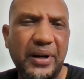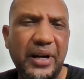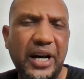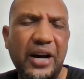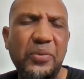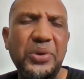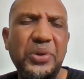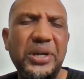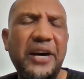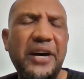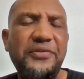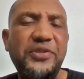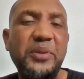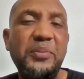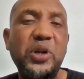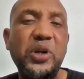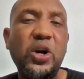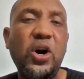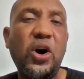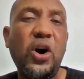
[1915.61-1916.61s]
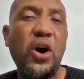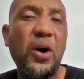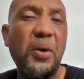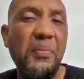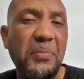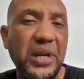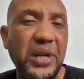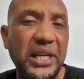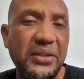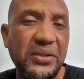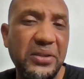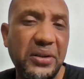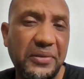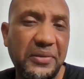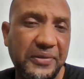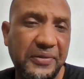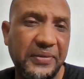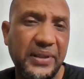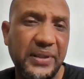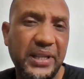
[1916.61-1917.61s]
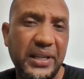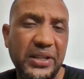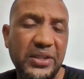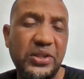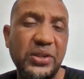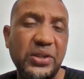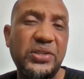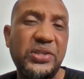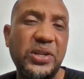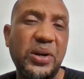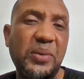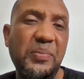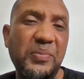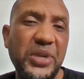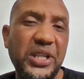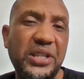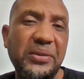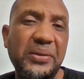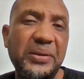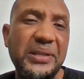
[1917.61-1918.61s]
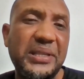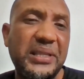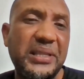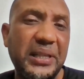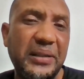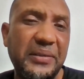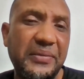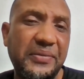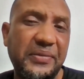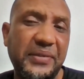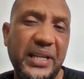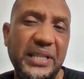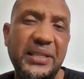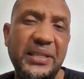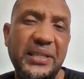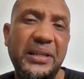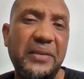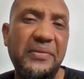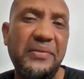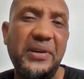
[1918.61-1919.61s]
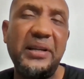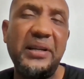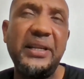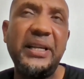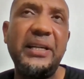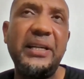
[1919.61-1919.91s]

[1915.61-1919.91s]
And we have to be humble enough to submit ourselves and say, come on,